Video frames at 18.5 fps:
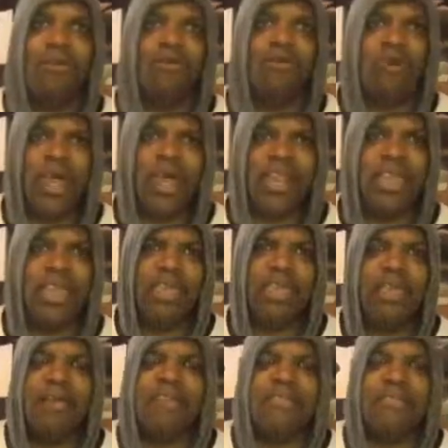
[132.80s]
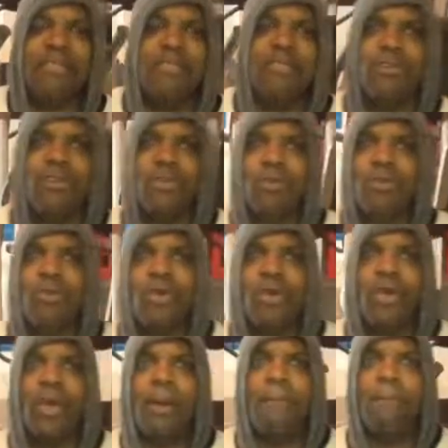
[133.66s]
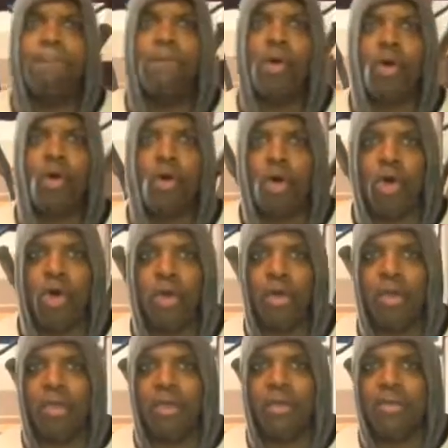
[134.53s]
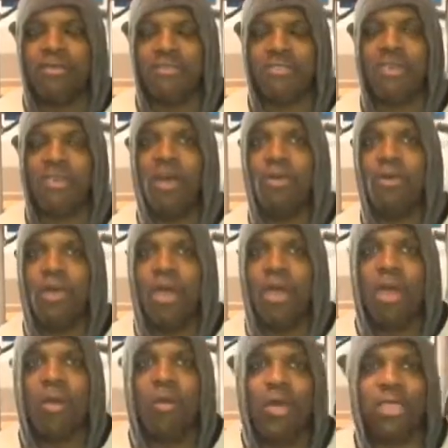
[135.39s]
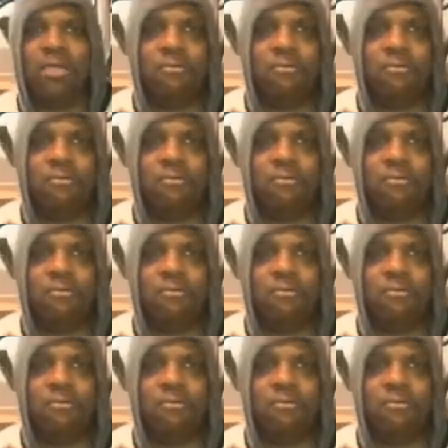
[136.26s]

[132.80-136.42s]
ready to do more. So, when